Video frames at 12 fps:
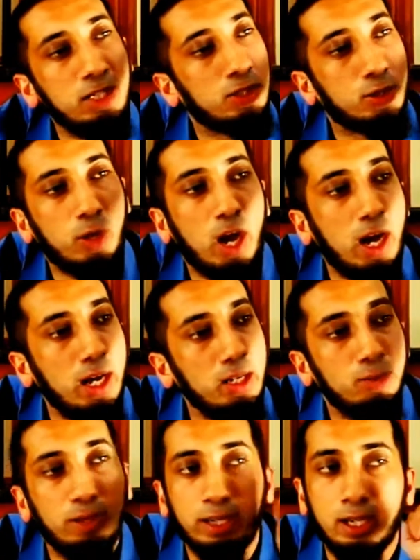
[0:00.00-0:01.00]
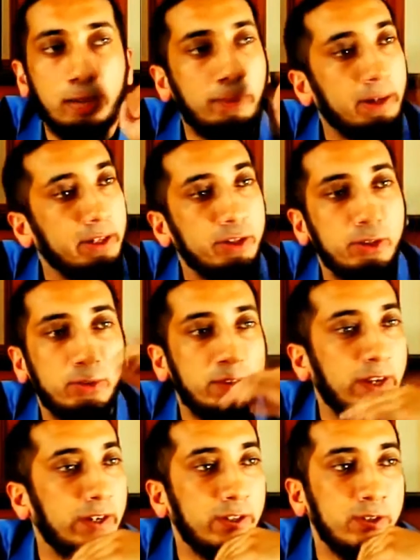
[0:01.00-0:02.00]
he'll cry, he'll wake up, I didn't do
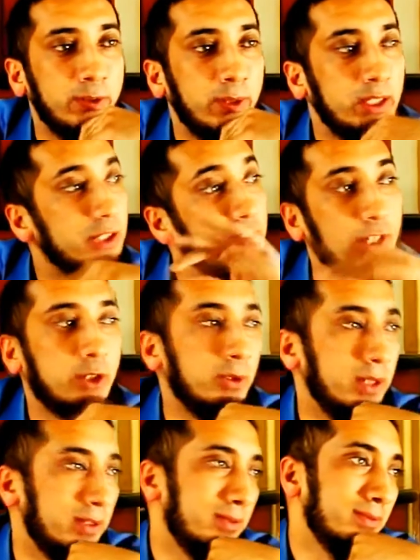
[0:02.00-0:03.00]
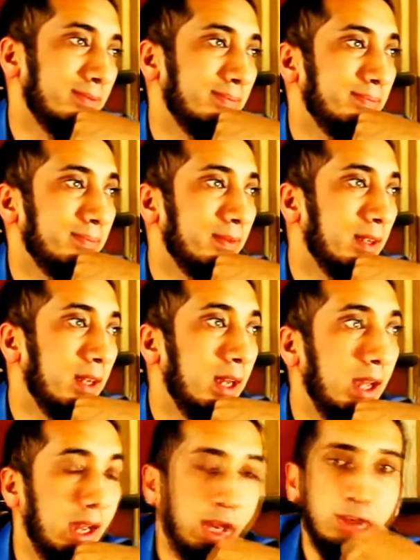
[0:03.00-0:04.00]
it, I didn't do it. He'll stick to it.
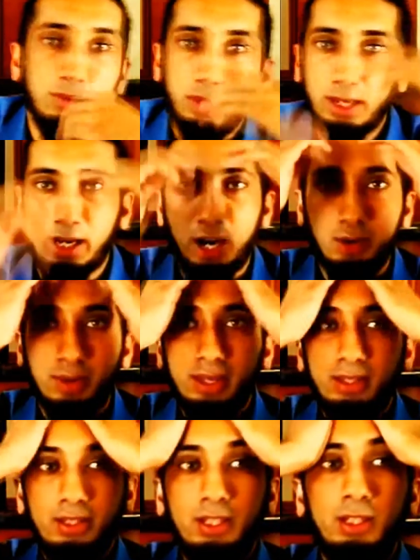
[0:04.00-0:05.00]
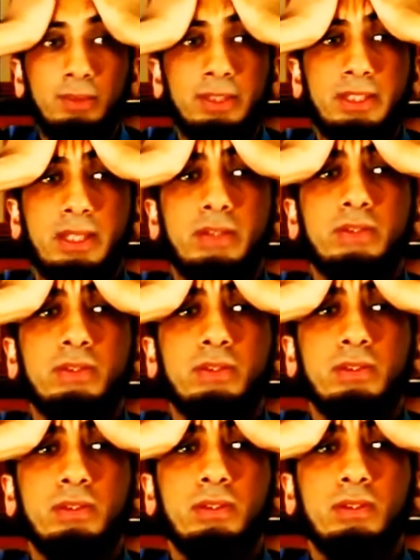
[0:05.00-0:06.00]
And you're like, how do I deal with this?
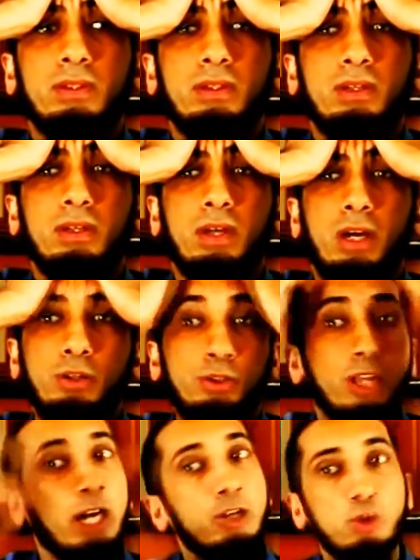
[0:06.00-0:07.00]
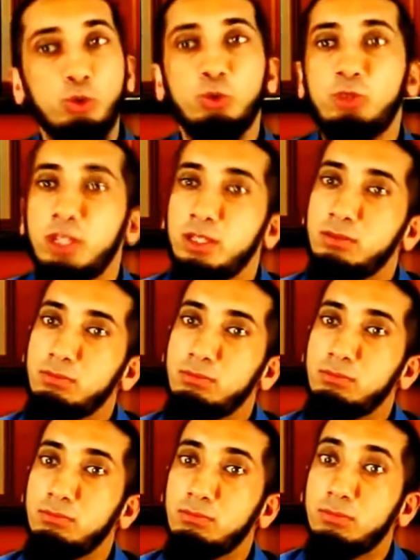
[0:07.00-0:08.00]
And you said, I know you did it.
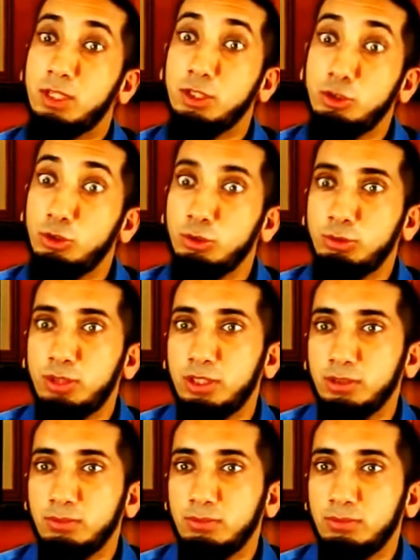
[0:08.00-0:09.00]
I know you did it.